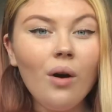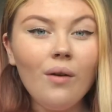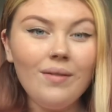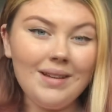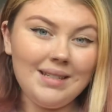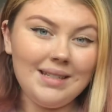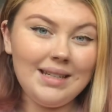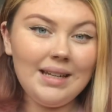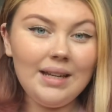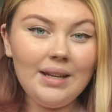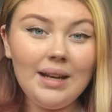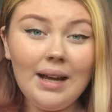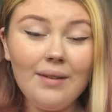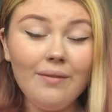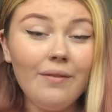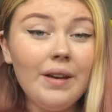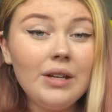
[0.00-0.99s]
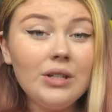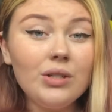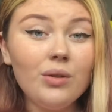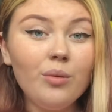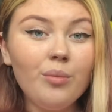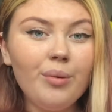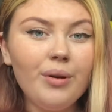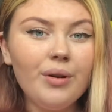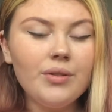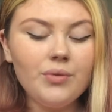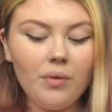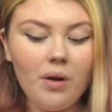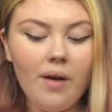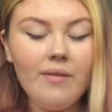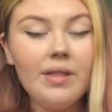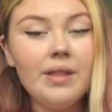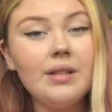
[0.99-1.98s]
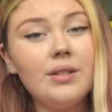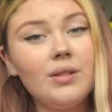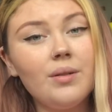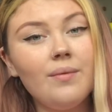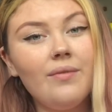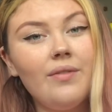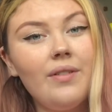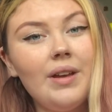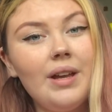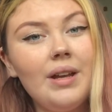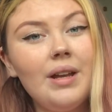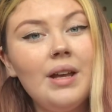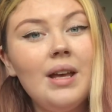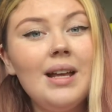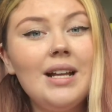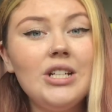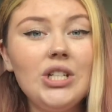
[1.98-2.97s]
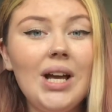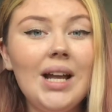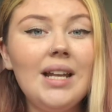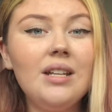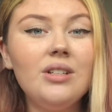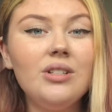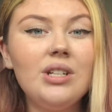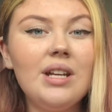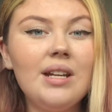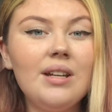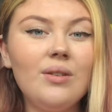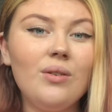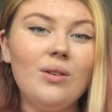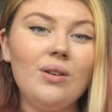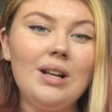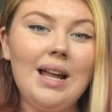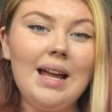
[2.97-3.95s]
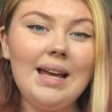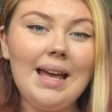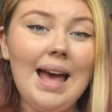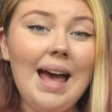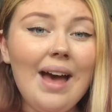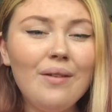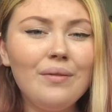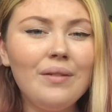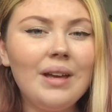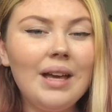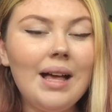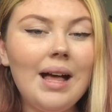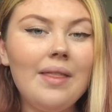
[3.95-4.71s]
obviously like fictional books rather than something challenging or like heavy.